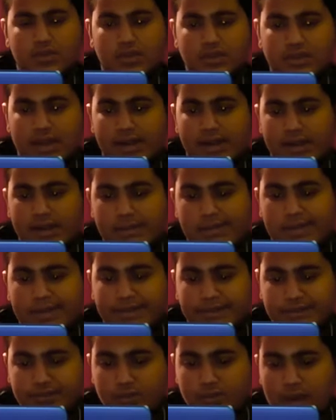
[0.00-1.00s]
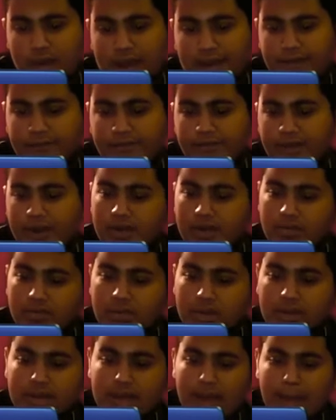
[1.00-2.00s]
good, 13+2, and a front
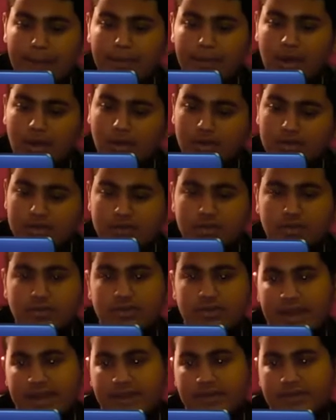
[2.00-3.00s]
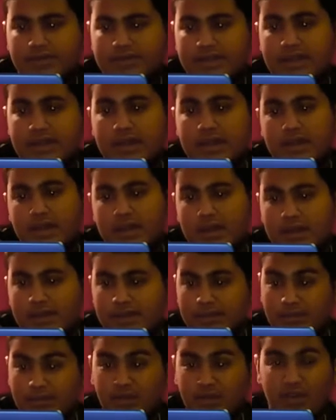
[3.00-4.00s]
dual camera also you get to see.
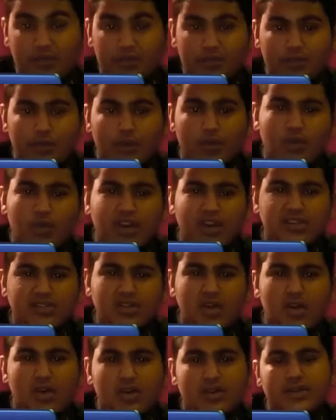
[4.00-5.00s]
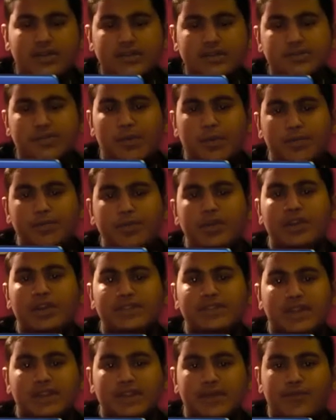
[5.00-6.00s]
For what the Honor is popular,
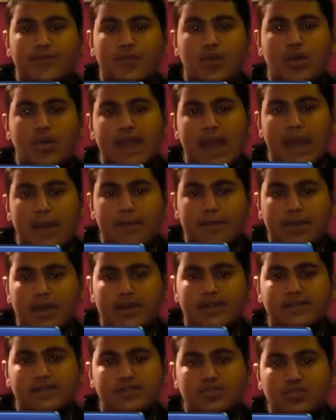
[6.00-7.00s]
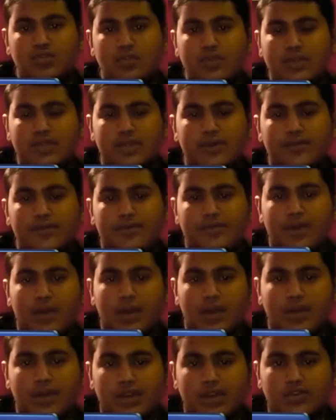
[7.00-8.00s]
that the 4 cameras, 2 in the
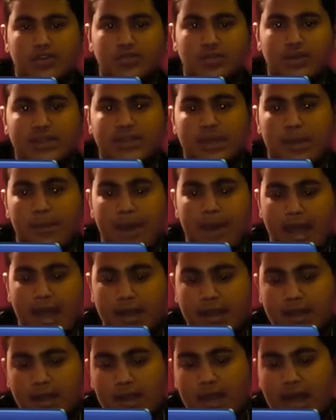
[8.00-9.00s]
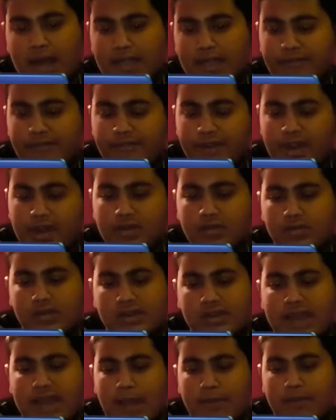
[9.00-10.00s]
front and 2 in the back. And the front
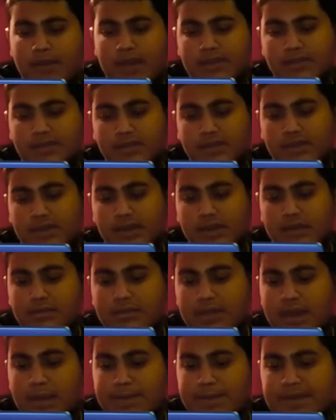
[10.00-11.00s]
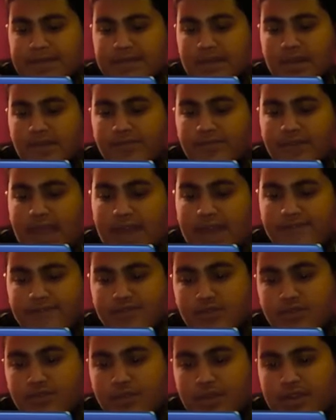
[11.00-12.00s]
dual camera is a 13 megapixel of
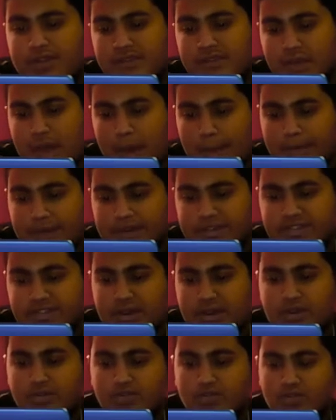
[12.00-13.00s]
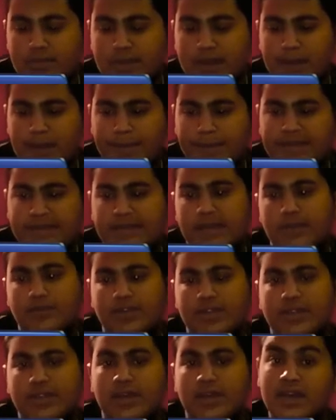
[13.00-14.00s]
f2.0 aperture and 2 megapixel
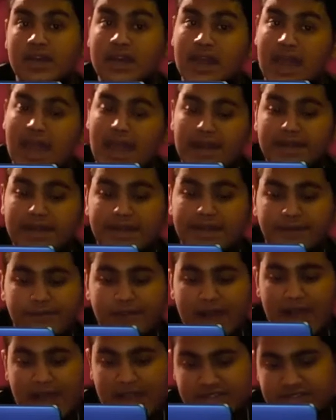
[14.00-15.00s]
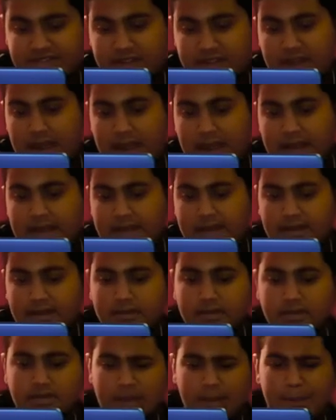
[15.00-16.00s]
with LED flash. And
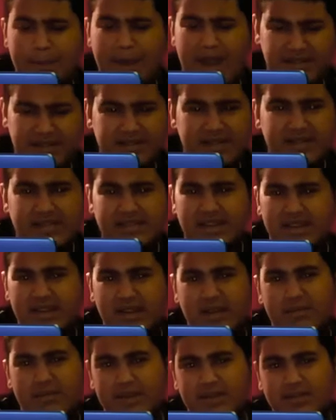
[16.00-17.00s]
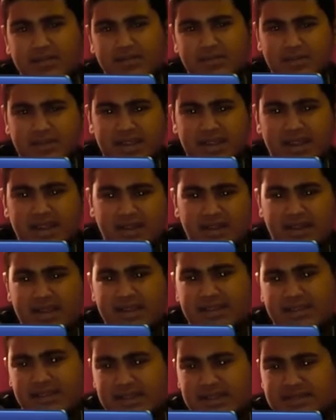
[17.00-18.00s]
the battery is little bit
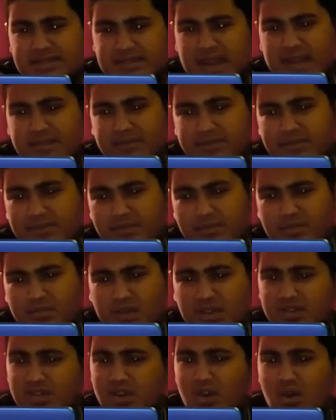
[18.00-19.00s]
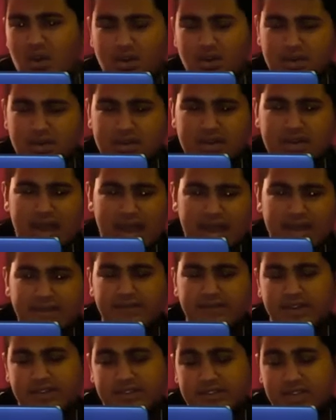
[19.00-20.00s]
decreased this time with the Honor
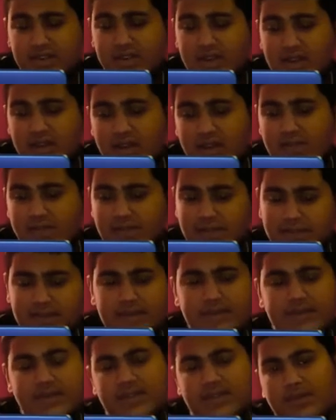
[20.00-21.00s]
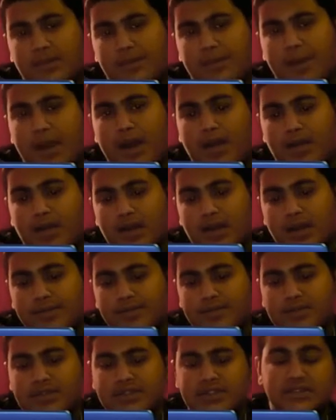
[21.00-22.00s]
9 version. This is
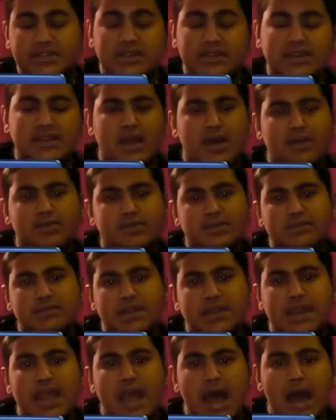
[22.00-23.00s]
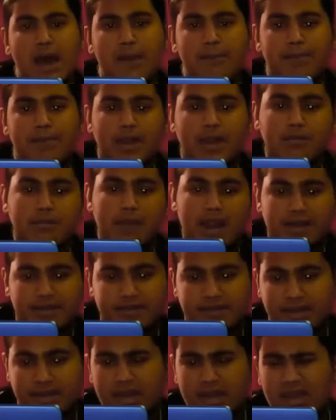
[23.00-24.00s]
comes with the 3000 mAh
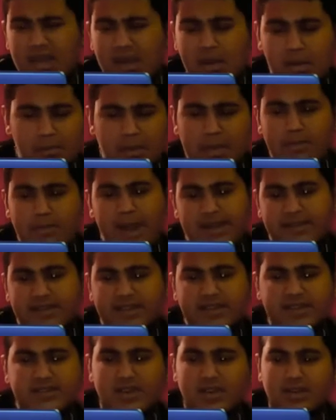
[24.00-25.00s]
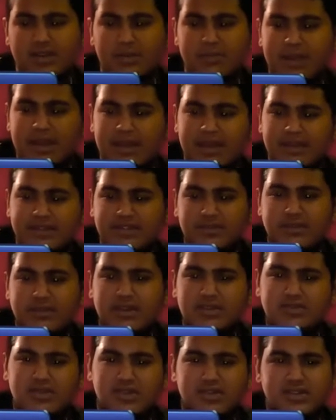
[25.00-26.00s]
battery. But battery is not the big issue,
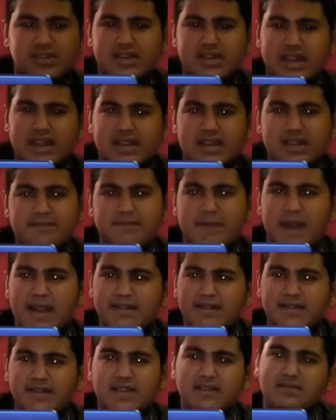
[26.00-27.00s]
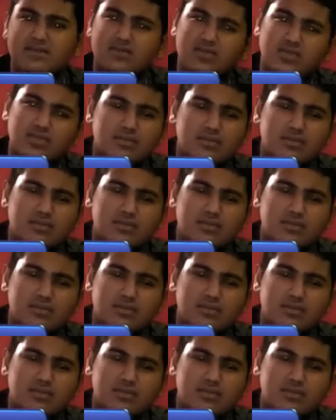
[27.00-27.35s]
because Honor 9 Lite battery